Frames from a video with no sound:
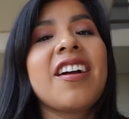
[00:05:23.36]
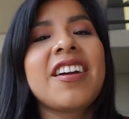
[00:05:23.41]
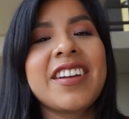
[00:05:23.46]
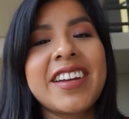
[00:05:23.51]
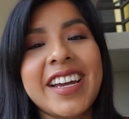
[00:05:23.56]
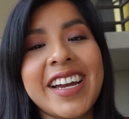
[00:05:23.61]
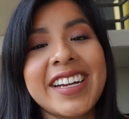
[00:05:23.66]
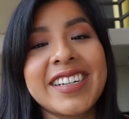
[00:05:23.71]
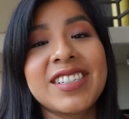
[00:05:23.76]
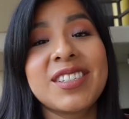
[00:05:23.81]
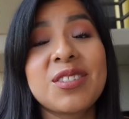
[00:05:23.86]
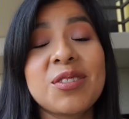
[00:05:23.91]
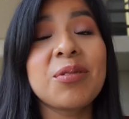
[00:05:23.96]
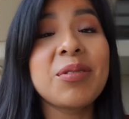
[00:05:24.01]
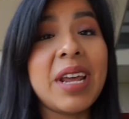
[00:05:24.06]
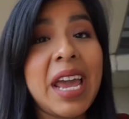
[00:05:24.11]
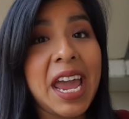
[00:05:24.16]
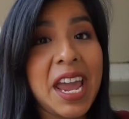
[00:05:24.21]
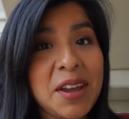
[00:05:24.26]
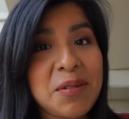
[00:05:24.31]
Alright, you guys,
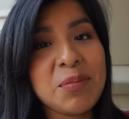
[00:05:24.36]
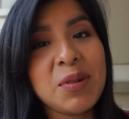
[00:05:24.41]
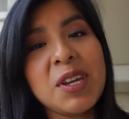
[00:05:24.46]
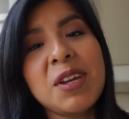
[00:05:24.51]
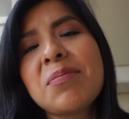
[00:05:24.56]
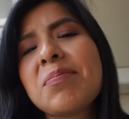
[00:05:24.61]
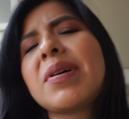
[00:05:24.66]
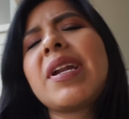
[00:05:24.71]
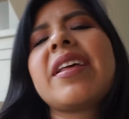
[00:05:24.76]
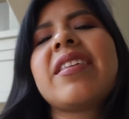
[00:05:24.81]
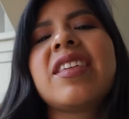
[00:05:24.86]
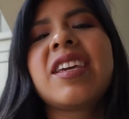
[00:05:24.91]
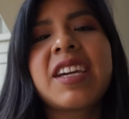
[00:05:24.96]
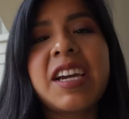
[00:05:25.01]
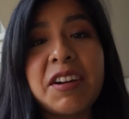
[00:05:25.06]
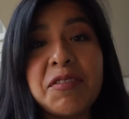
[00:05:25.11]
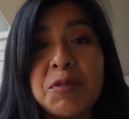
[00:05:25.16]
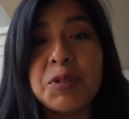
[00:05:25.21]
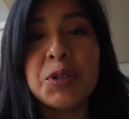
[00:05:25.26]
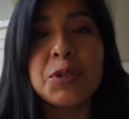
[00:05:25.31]
don't hate me, but I
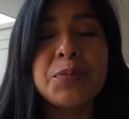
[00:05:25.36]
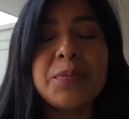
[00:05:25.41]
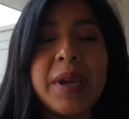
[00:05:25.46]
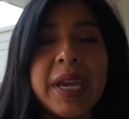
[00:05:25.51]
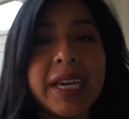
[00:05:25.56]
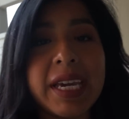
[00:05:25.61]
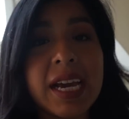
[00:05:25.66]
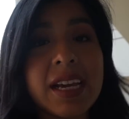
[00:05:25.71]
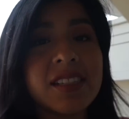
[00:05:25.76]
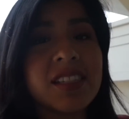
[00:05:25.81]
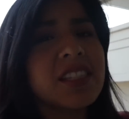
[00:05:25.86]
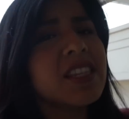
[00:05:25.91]
think I will make a